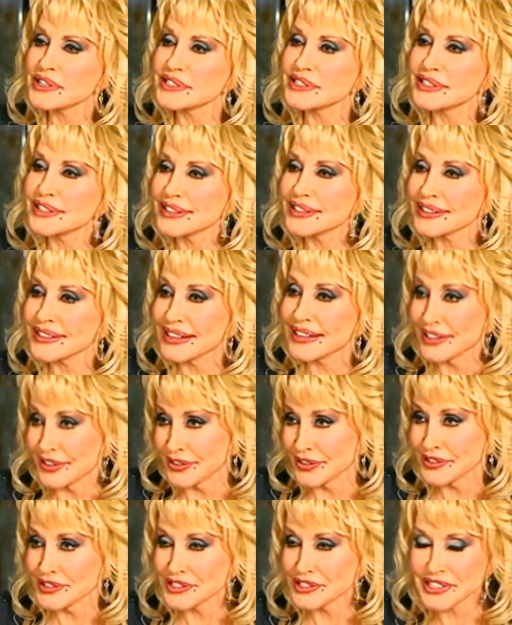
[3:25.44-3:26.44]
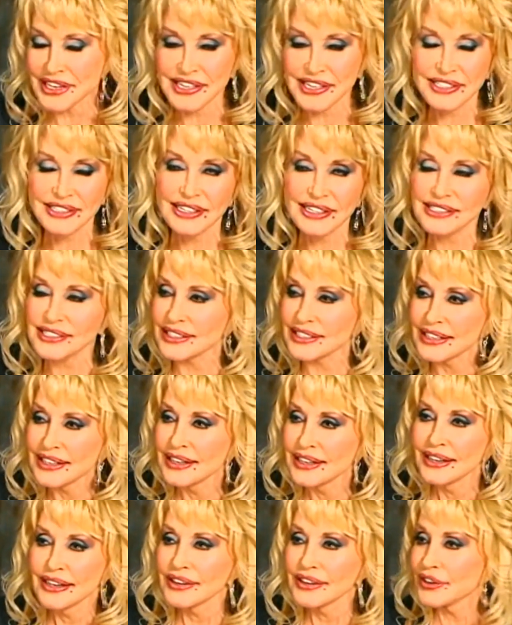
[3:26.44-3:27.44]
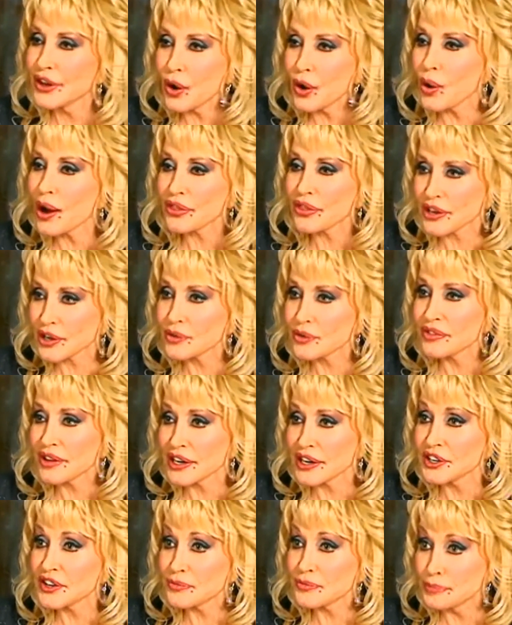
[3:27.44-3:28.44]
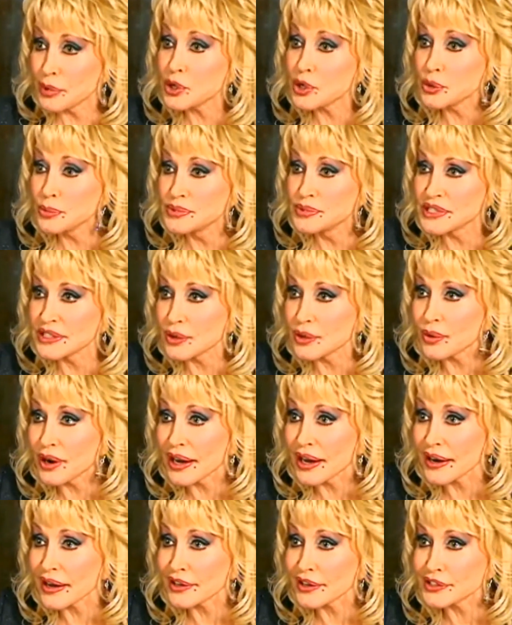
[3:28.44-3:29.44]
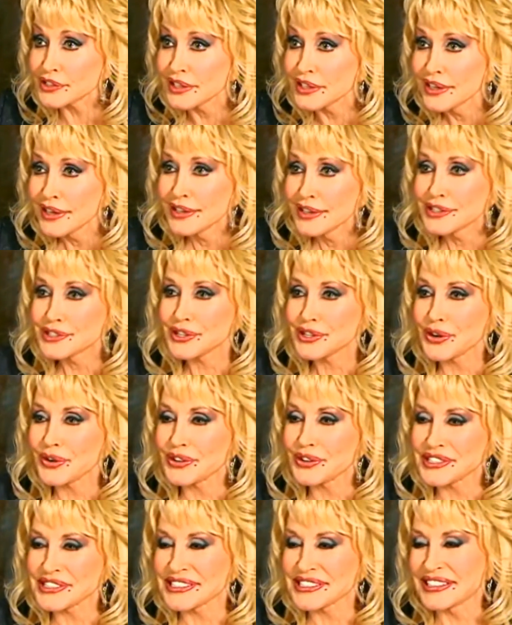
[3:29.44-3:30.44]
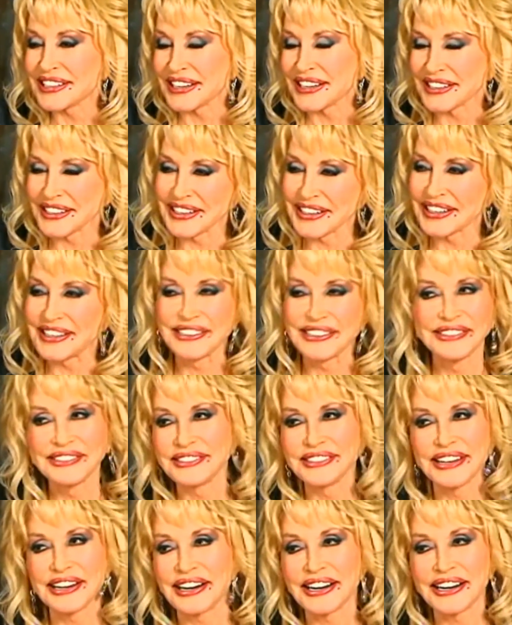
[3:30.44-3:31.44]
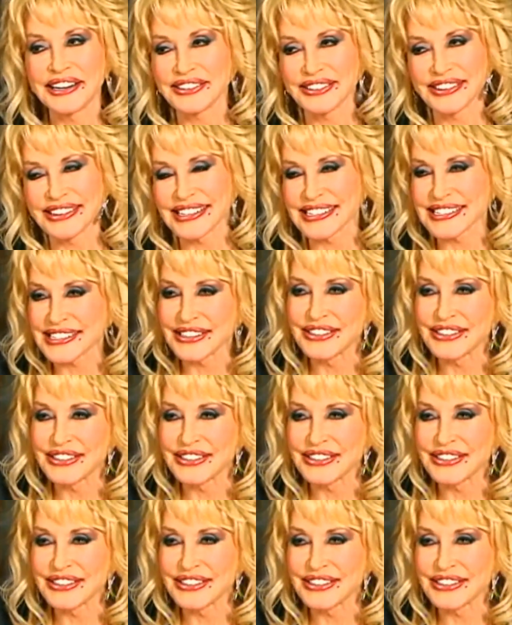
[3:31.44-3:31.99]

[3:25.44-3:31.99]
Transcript: president here in the States? And I said, no, I think we've had enough boobs in the White House. So it's kind of like, no, I don't